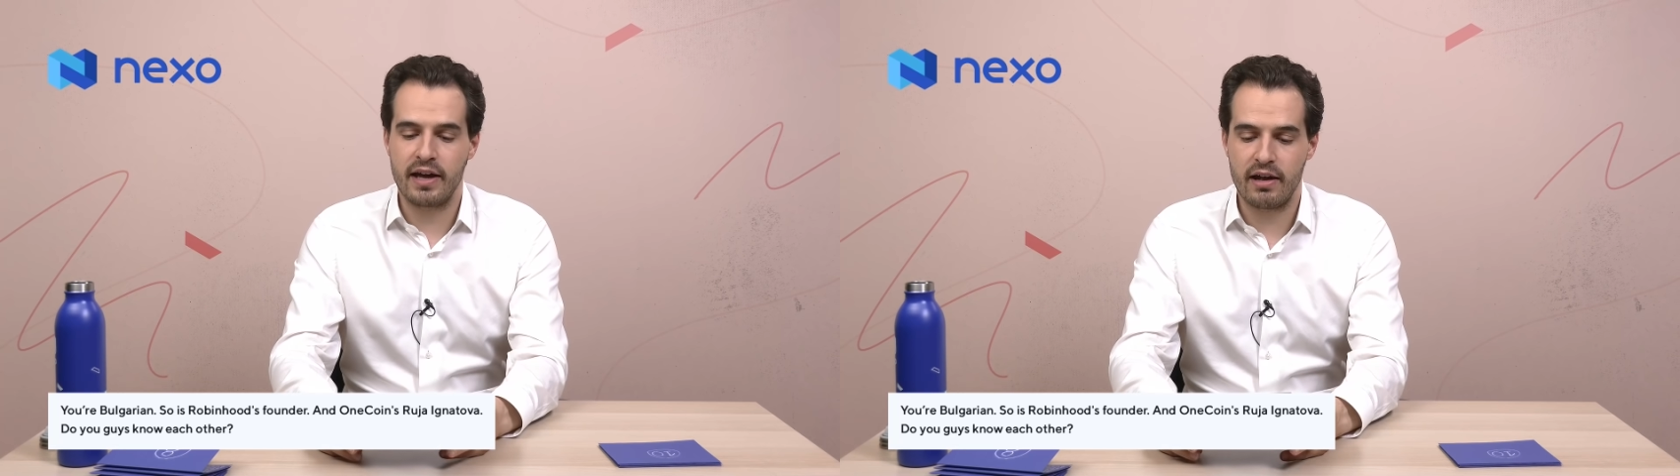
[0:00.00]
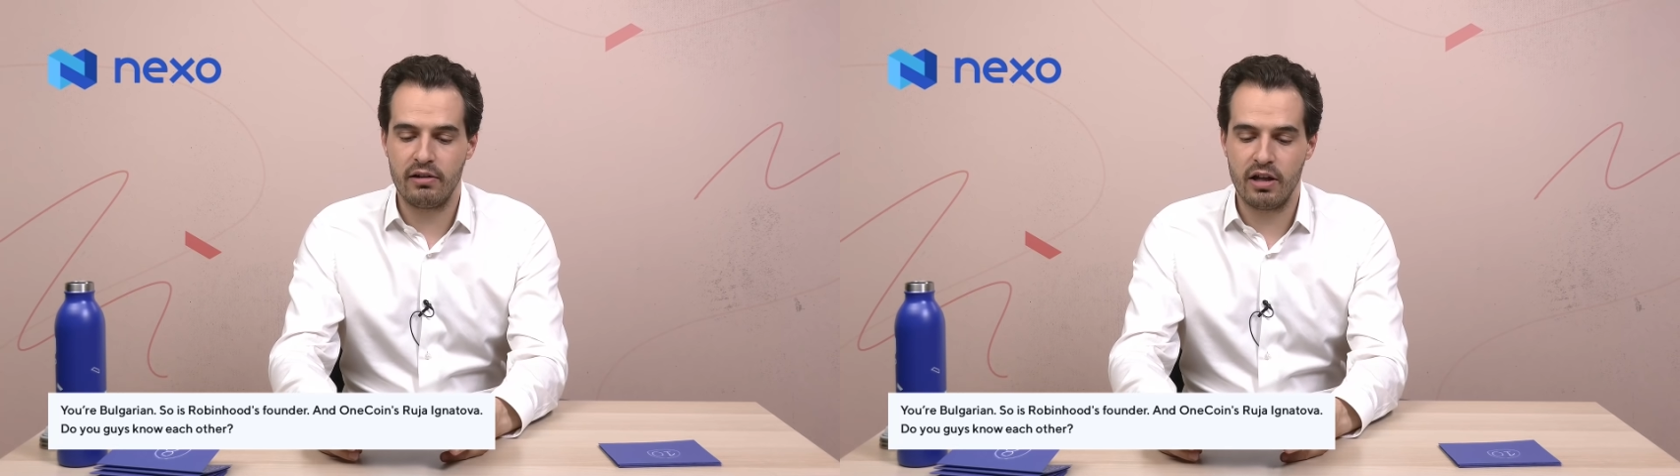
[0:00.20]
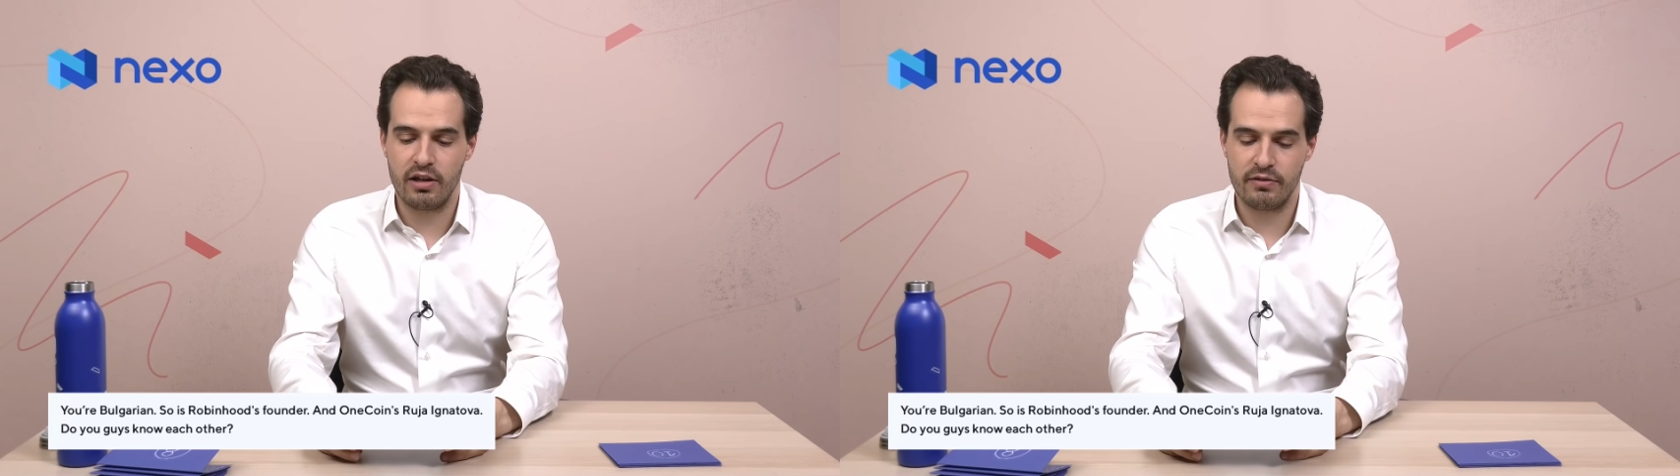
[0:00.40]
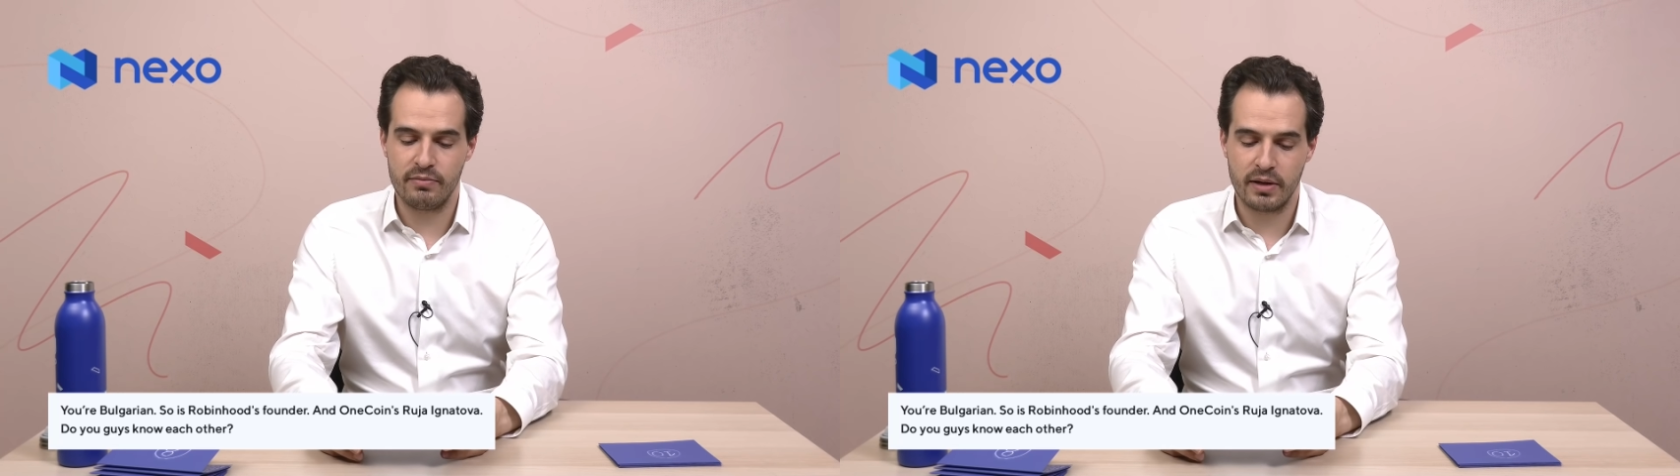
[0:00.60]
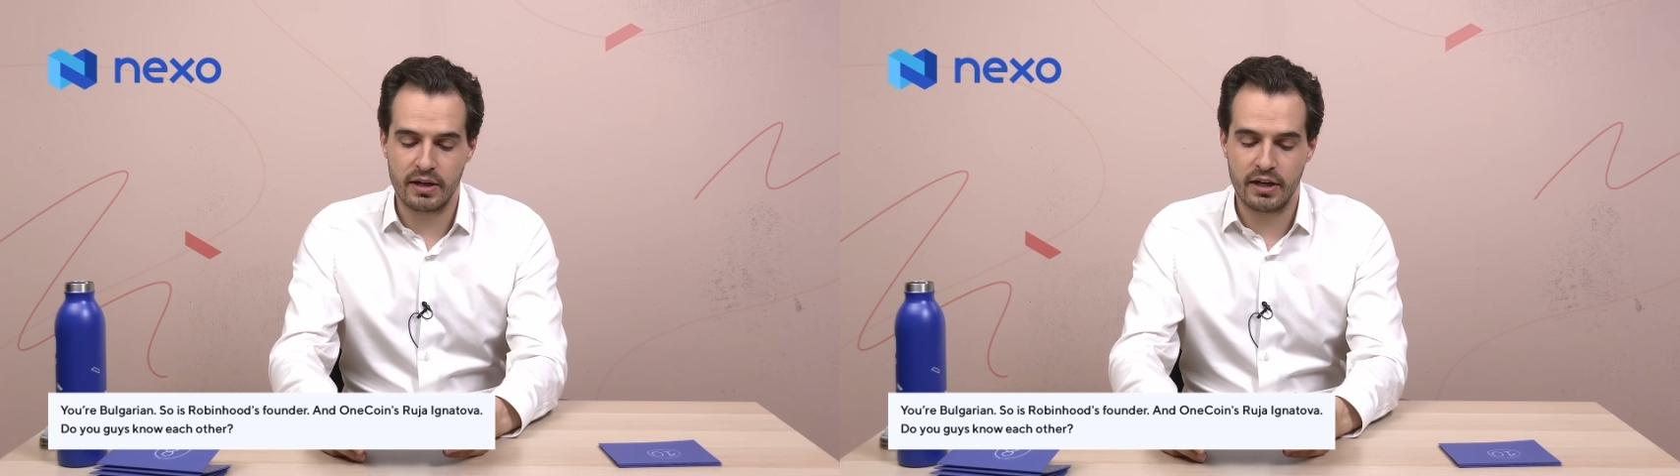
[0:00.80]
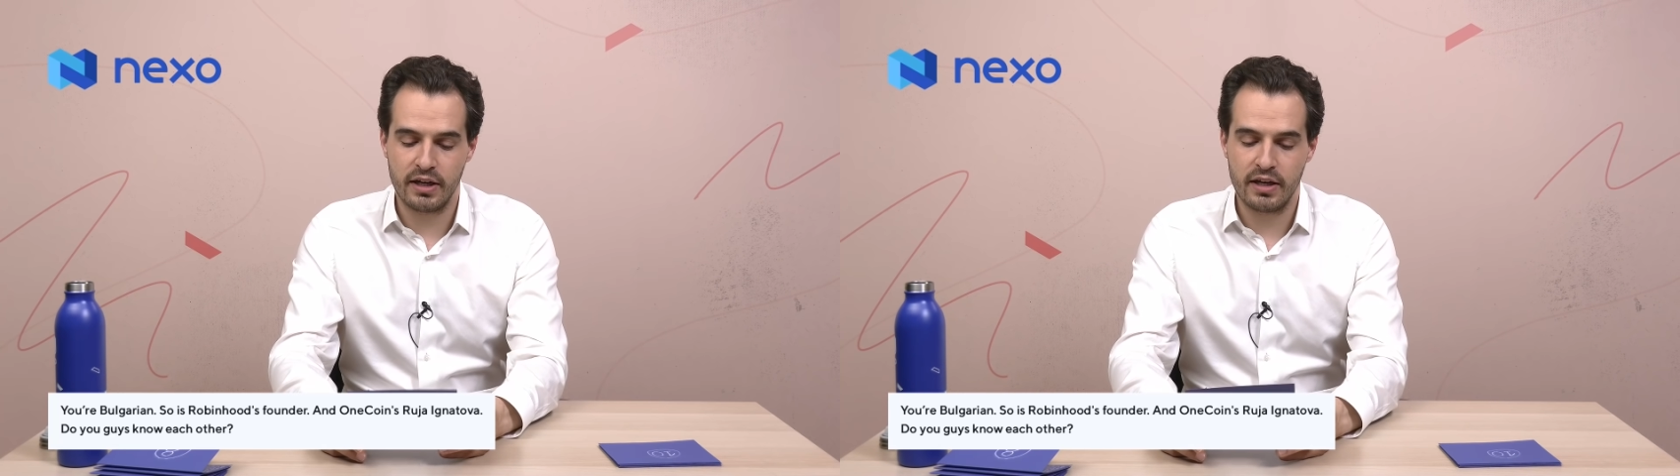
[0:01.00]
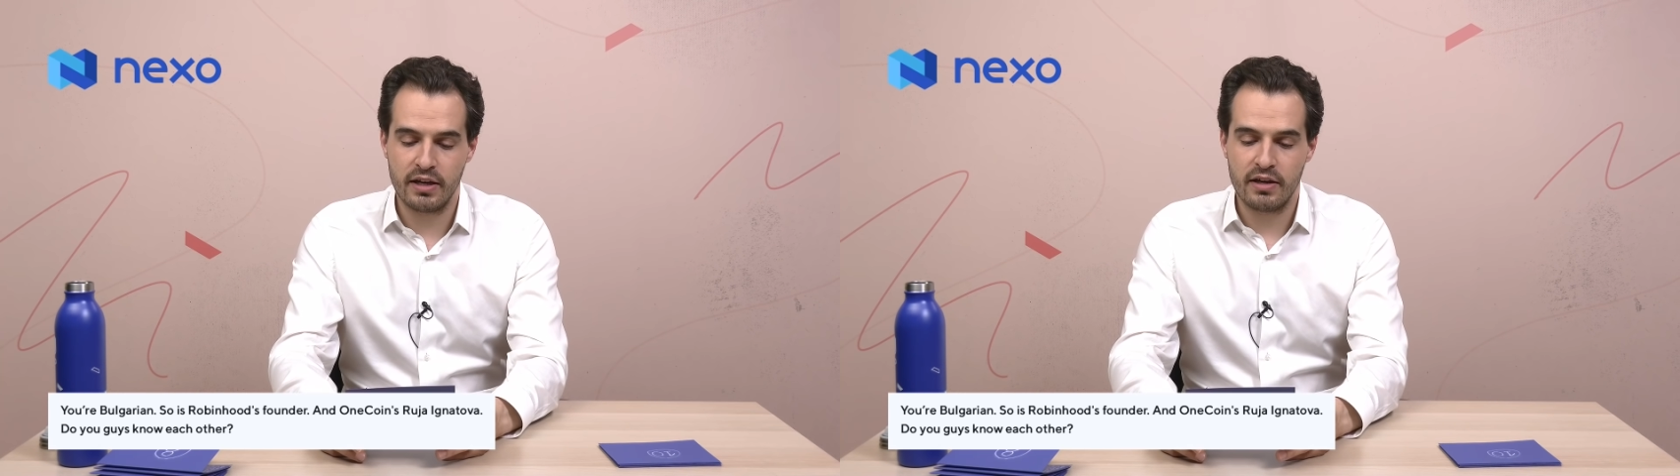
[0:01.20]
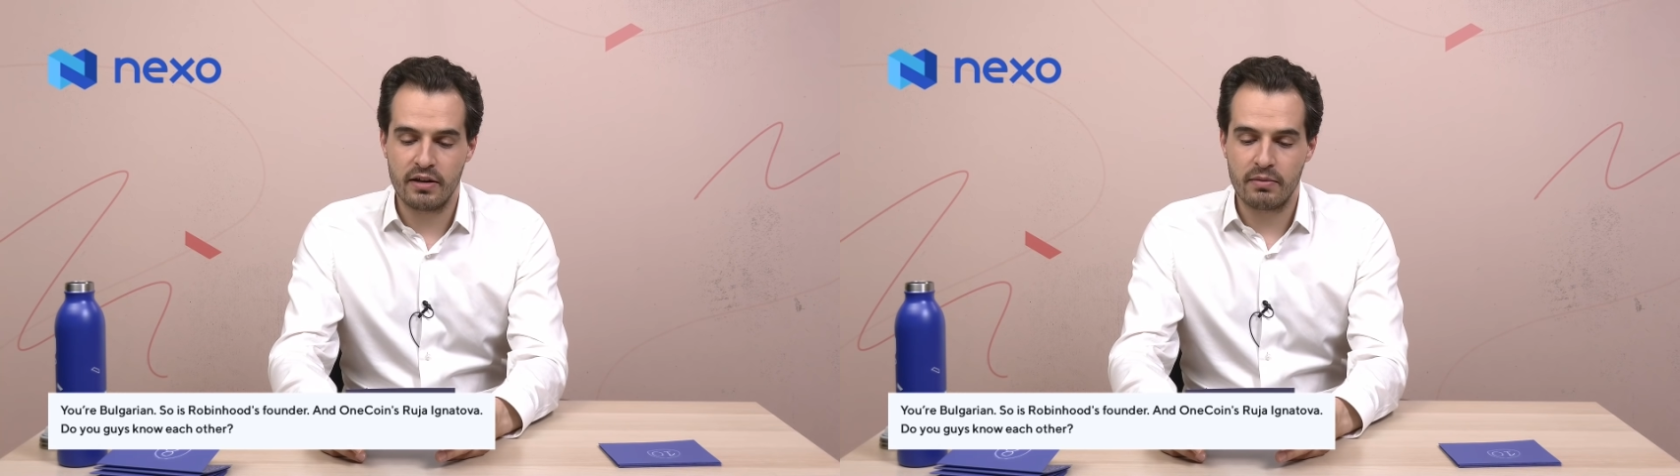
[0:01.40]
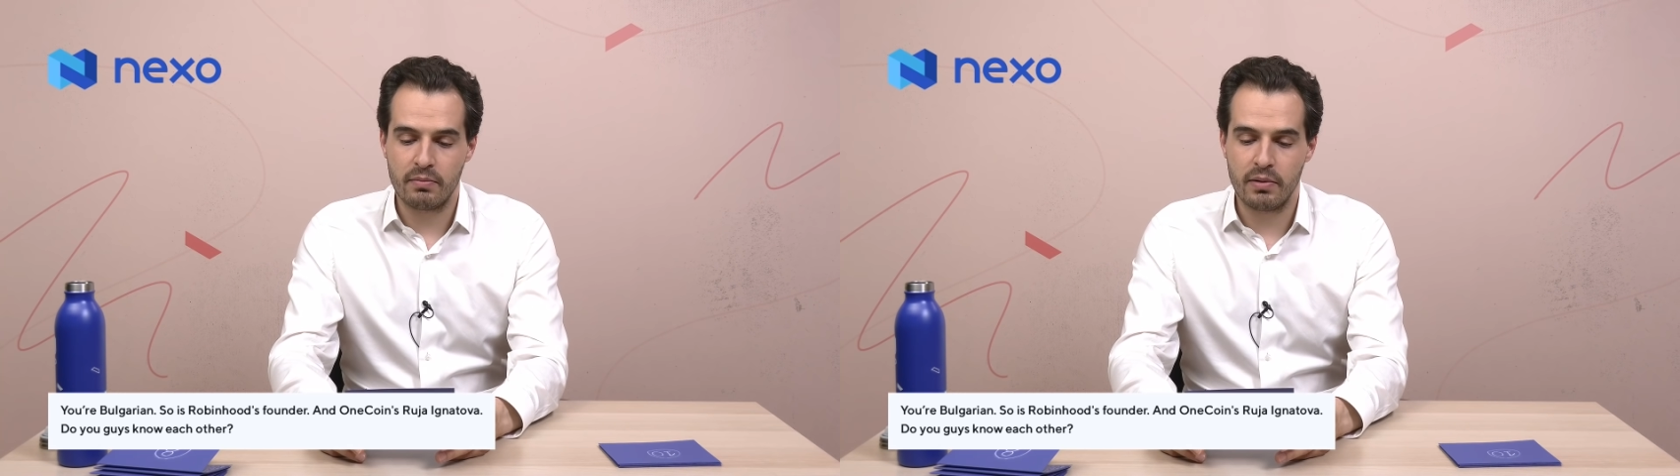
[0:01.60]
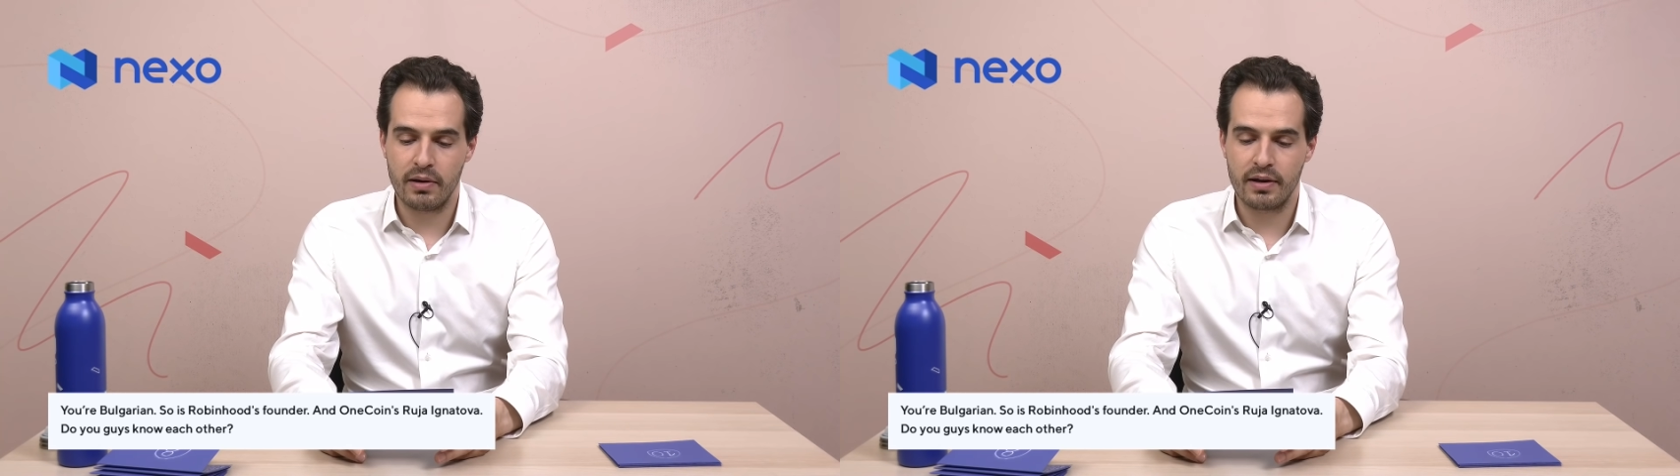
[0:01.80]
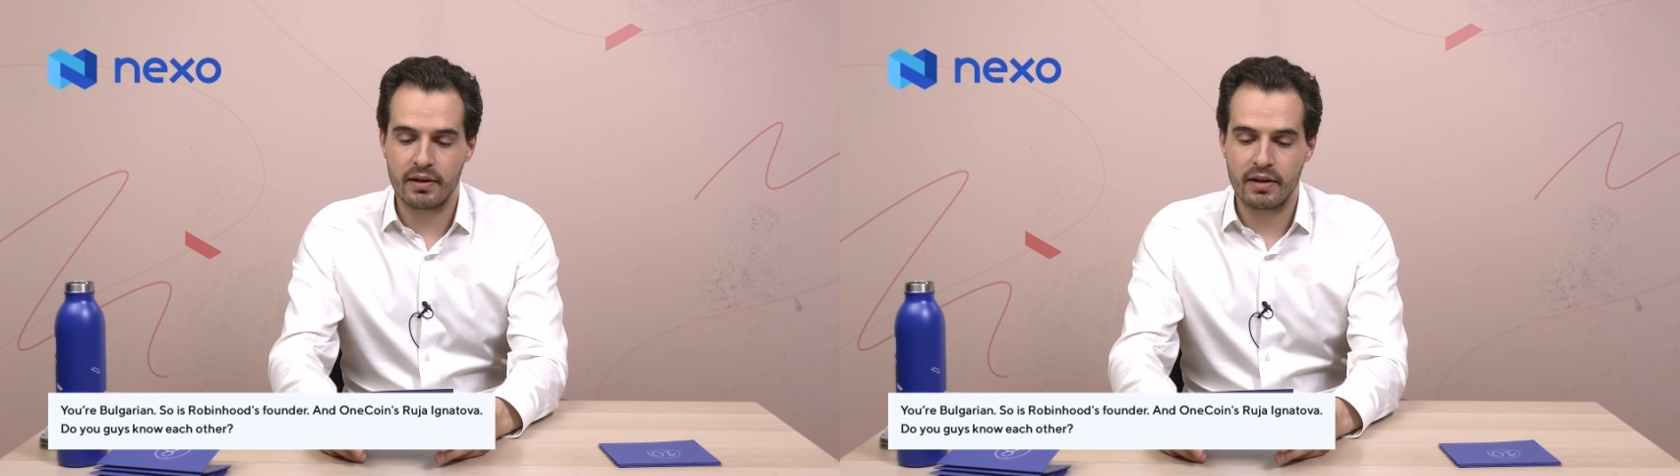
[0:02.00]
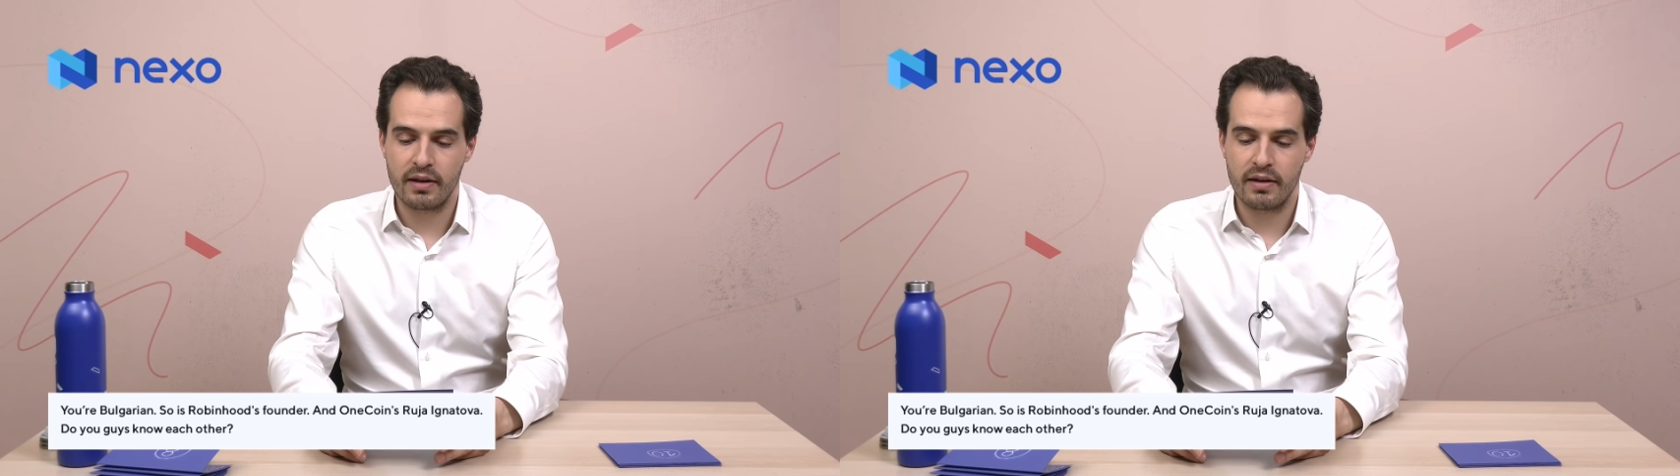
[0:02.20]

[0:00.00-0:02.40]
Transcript: a hell lot of money, but